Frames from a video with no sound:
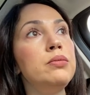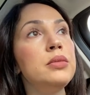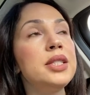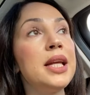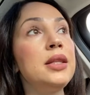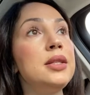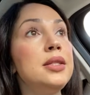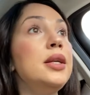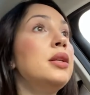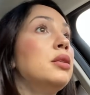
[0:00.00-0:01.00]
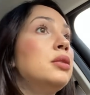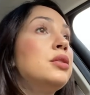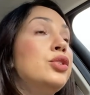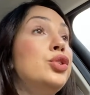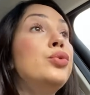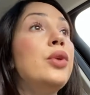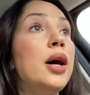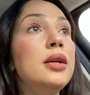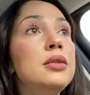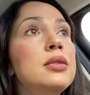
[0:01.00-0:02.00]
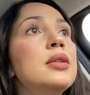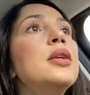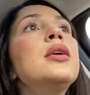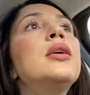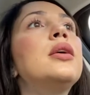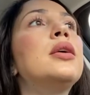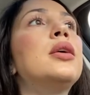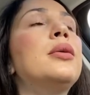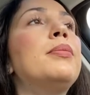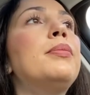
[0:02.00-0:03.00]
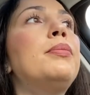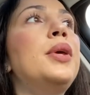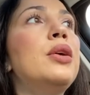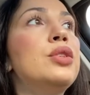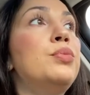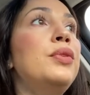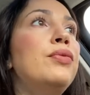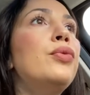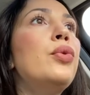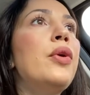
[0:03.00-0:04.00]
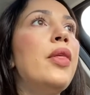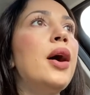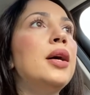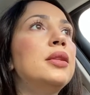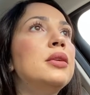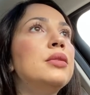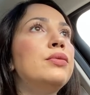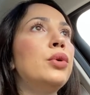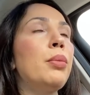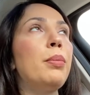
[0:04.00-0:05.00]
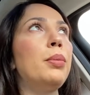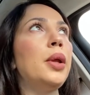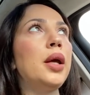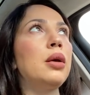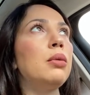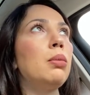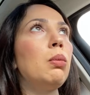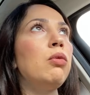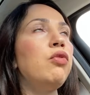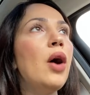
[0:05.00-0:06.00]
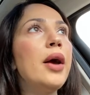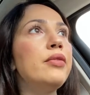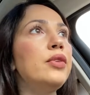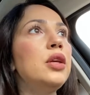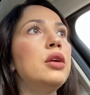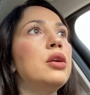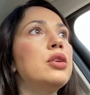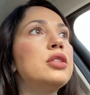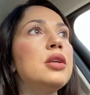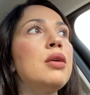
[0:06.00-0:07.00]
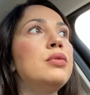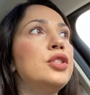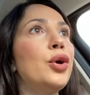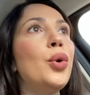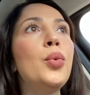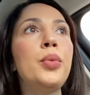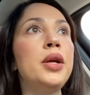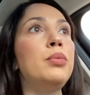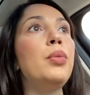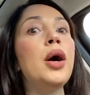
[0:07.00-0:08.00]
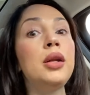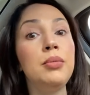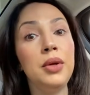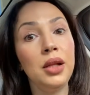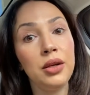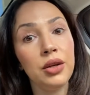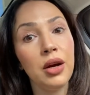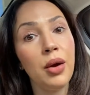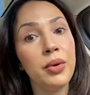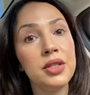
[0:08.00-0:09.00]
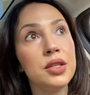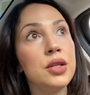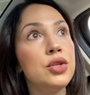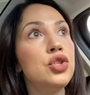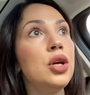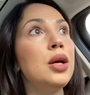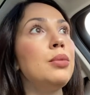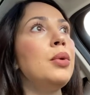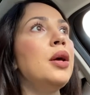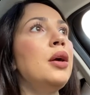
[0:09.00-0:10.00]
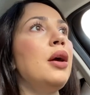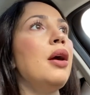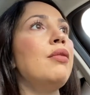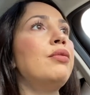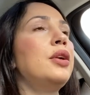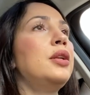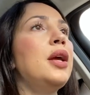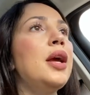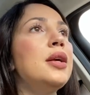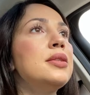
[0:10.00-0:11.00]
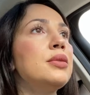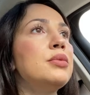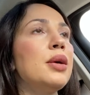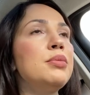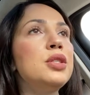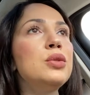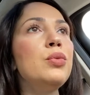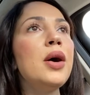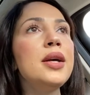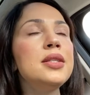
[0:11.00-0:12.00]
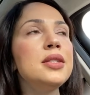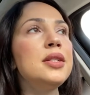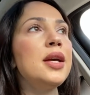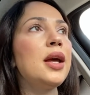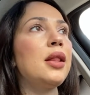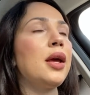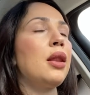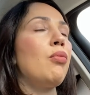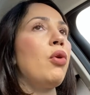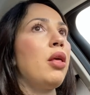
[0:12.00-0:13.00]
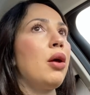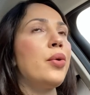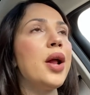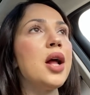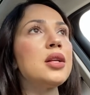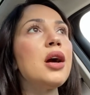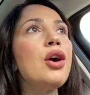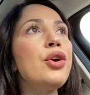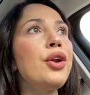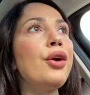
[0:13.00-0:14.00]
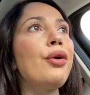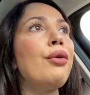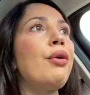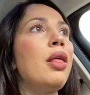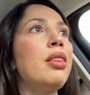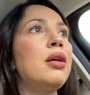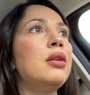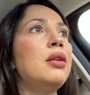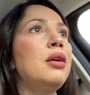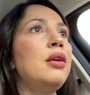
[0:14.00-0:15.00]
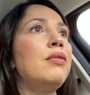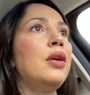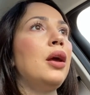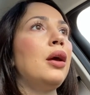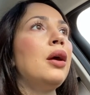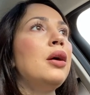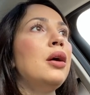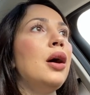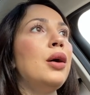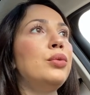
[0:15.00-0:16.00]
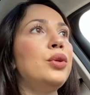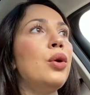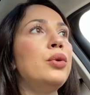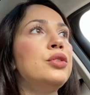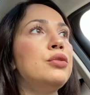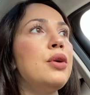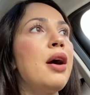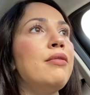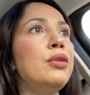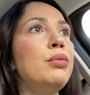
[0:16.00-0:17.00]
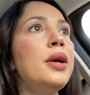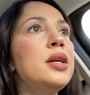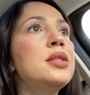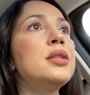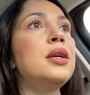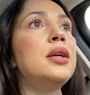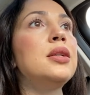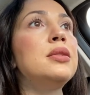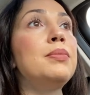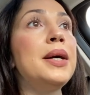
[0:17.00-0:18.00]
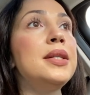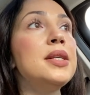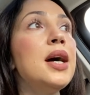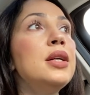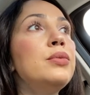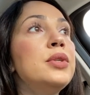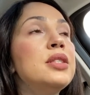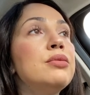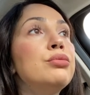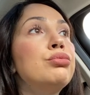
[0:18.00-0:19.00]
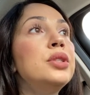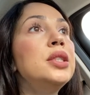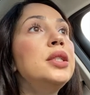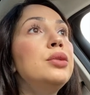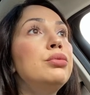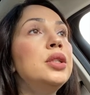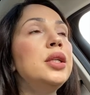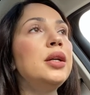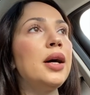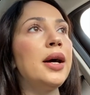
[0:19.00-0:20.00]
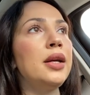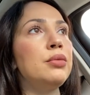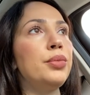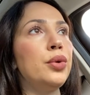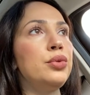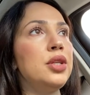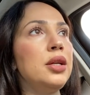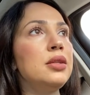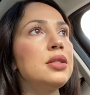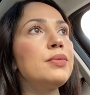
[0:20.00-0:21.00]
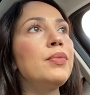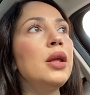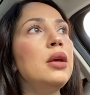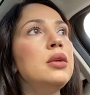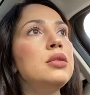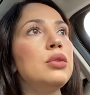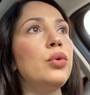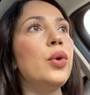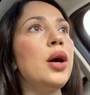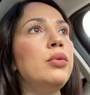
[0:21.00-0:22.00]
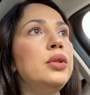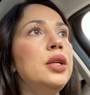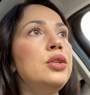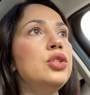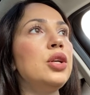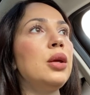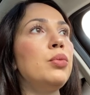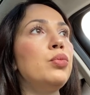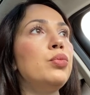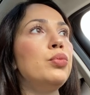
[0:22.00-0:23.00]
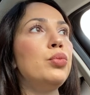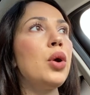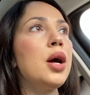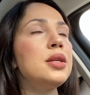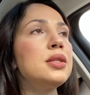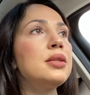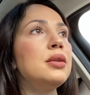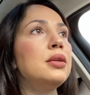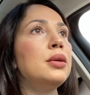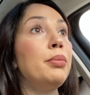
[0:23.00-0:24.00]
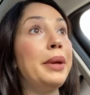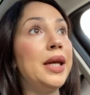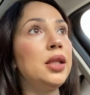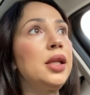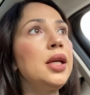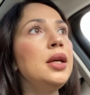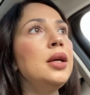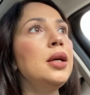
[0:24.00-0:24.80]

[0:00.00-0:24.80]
send the signal to do that, because before that, for like 5 years, I was a homemade bodybuilder. I went to the gym every day, sometimes twice a day. Like in the morning I would have cardio, and then in the evening I would go and do heavy weights, and my diet was really high in proteins. So I would eat chicken breast mainly,